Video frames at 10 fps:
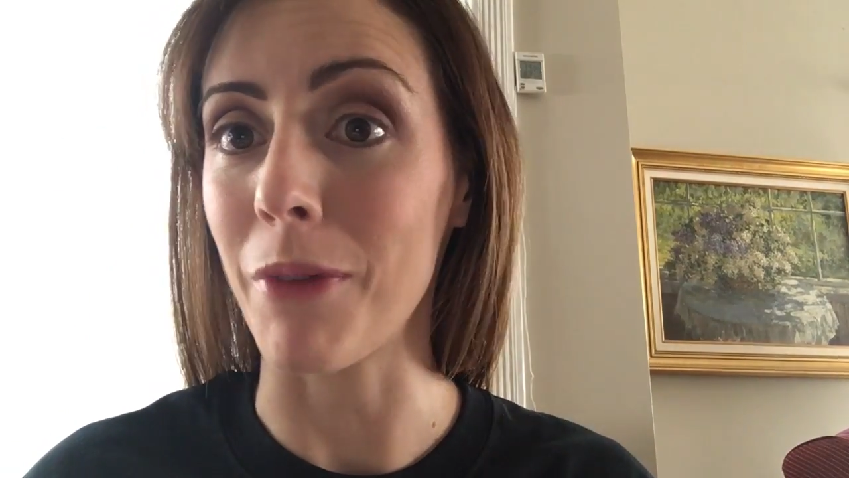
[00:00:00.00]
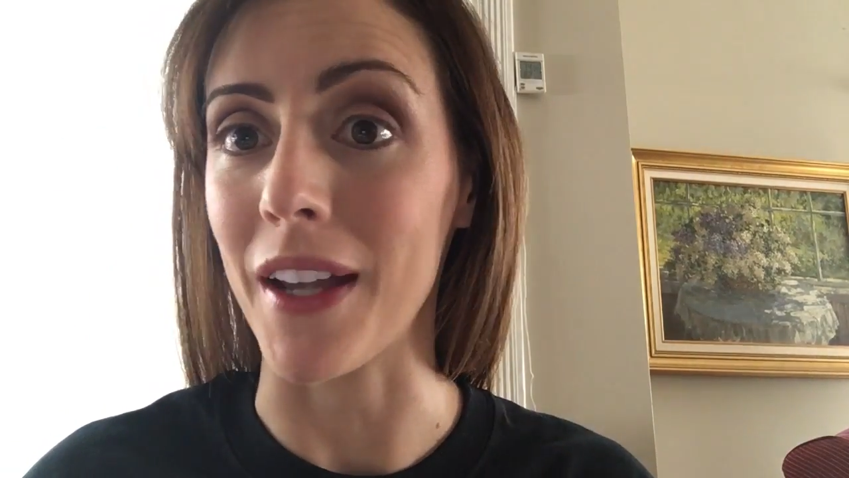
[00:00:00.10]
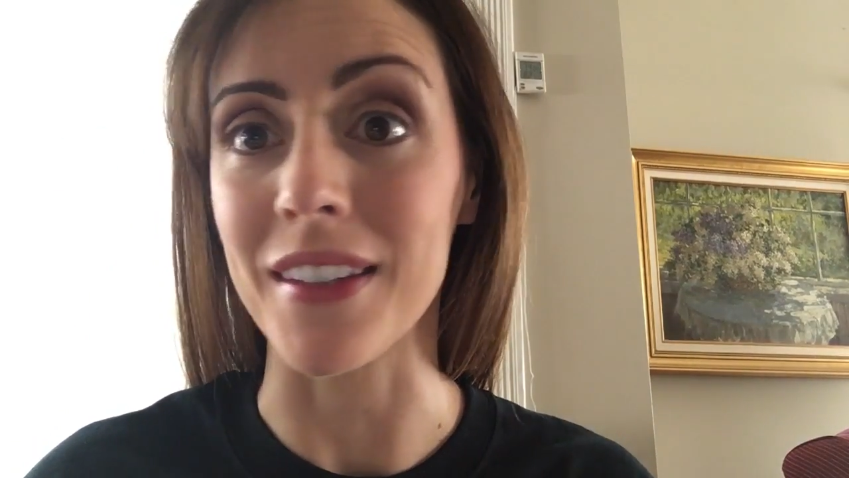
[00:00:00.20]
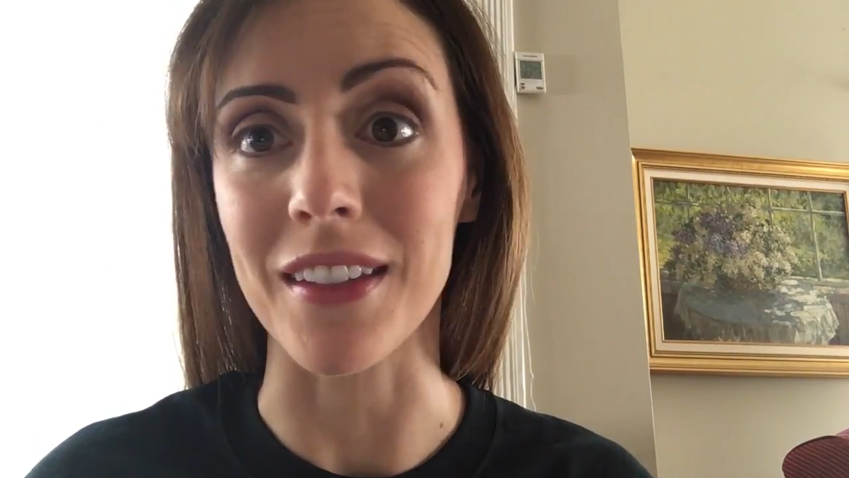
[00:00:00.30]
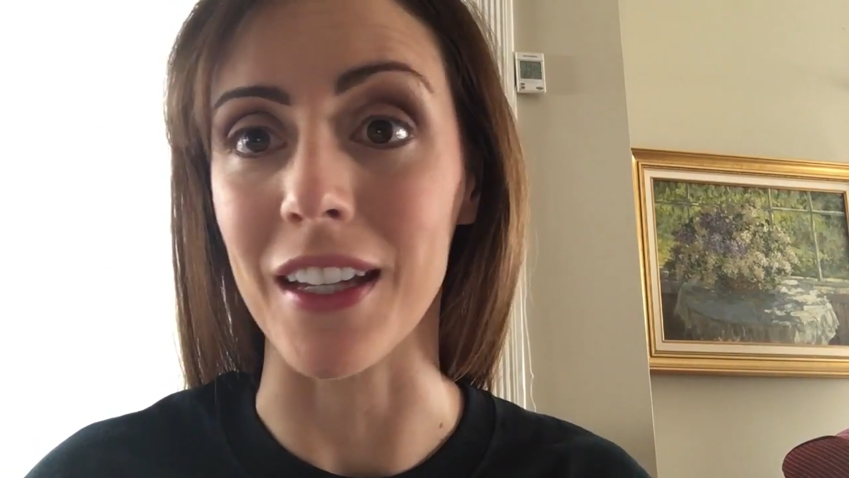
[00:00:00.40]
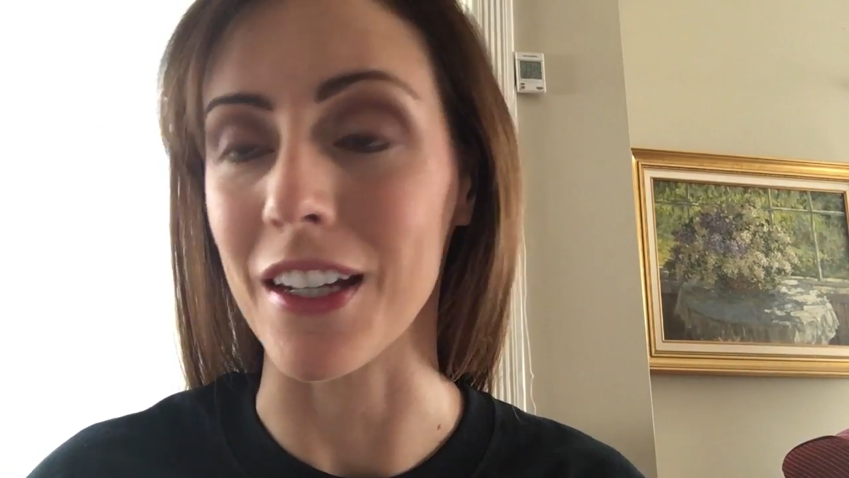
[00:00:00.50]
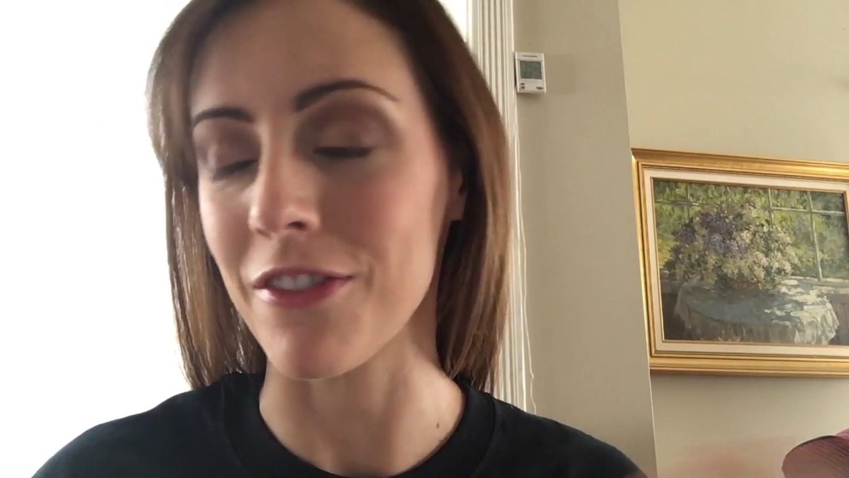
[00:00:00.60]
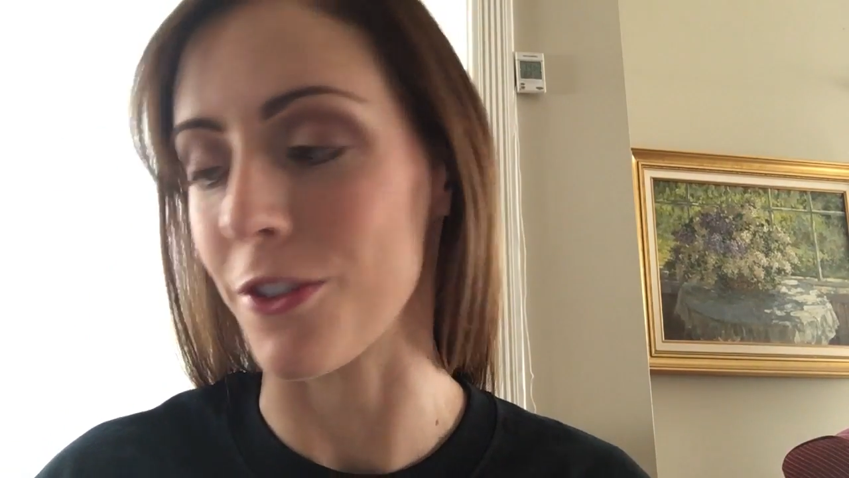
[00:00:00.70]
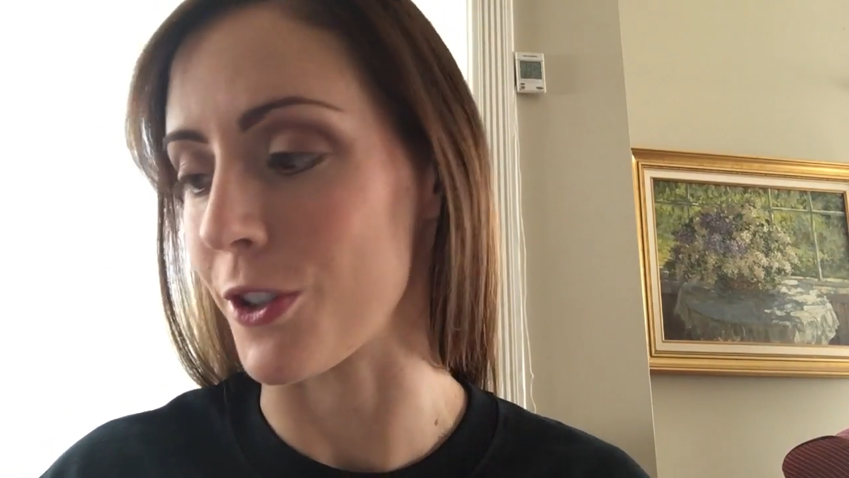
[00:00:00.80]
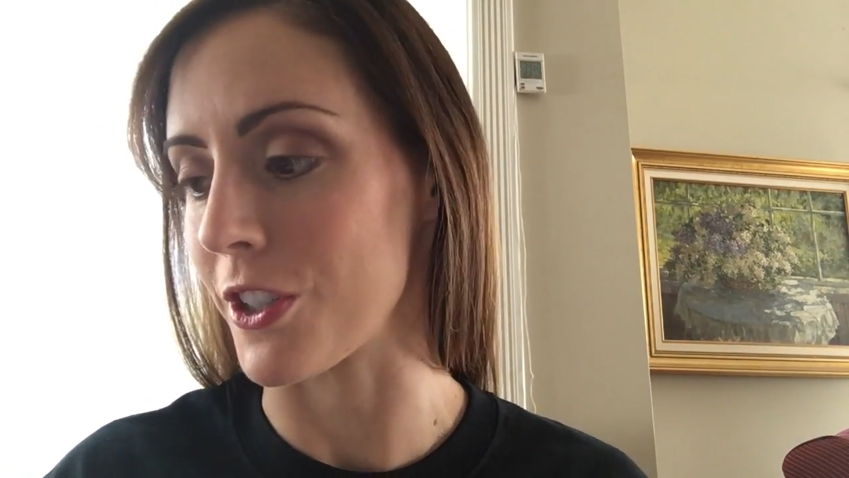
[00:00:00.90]
my skin
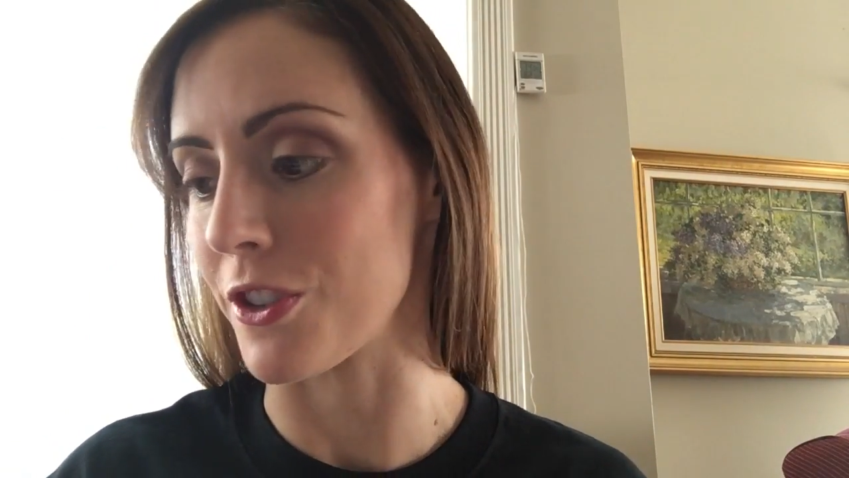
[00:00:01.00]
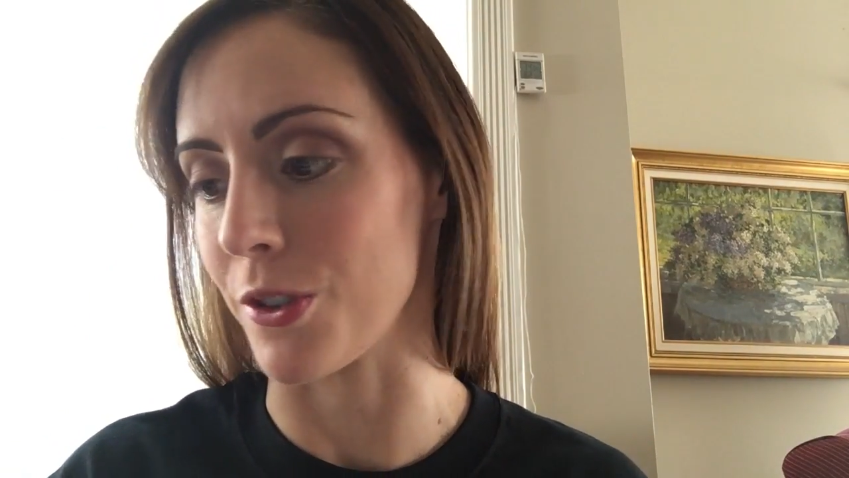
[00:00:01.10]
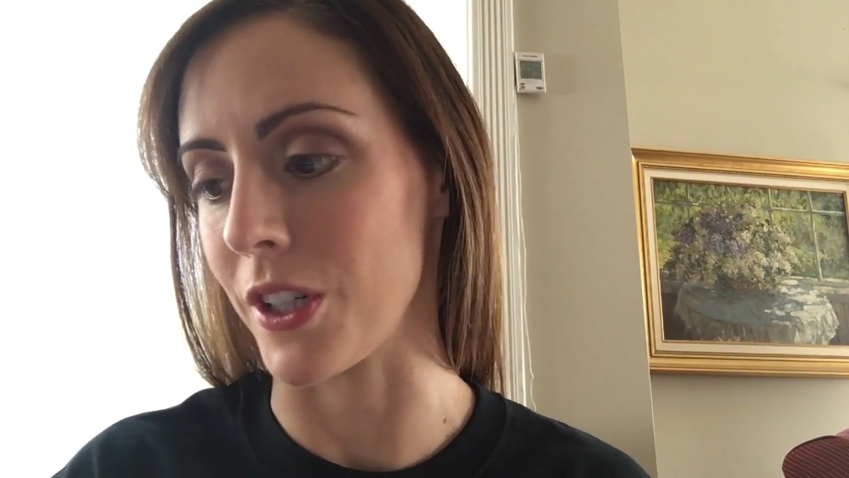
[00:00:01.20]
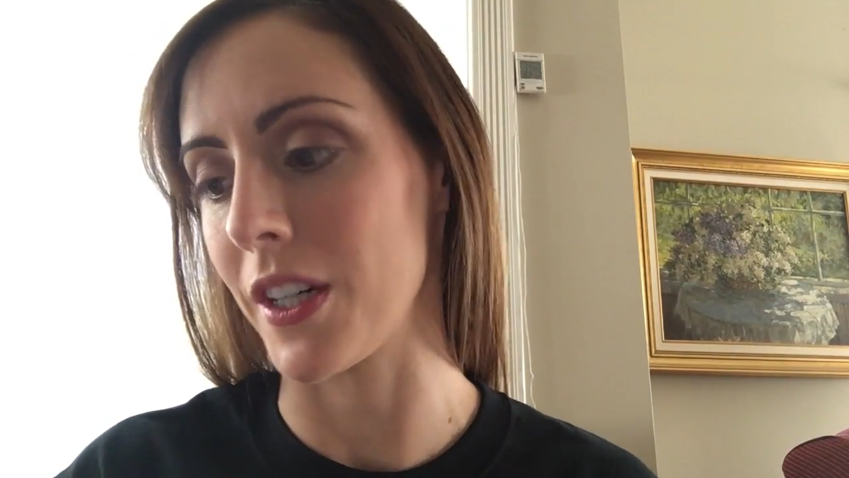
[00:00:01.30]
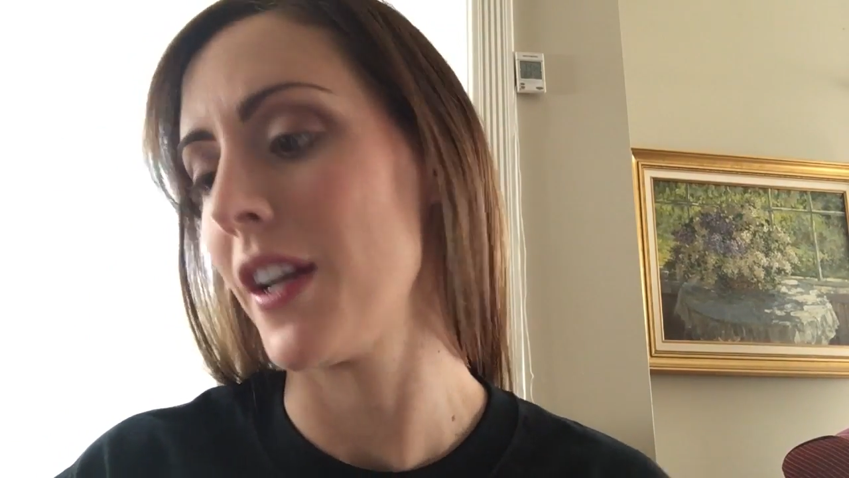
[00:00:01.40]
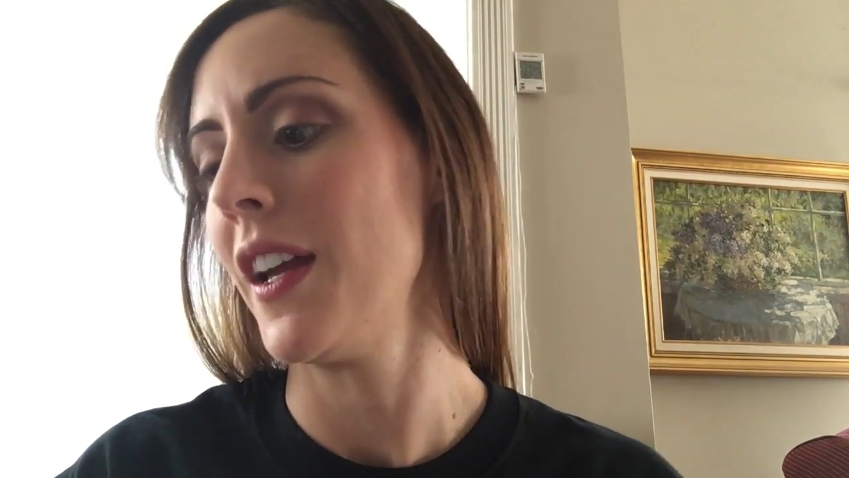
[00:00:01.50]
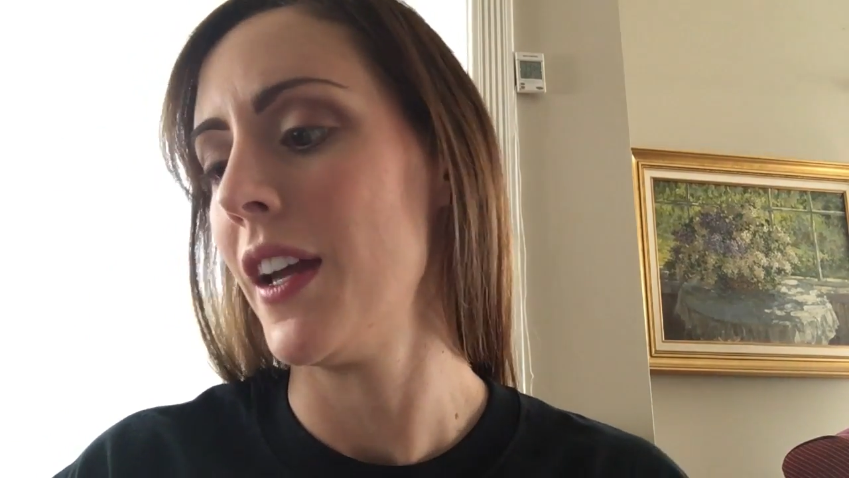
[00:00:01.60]
for sure.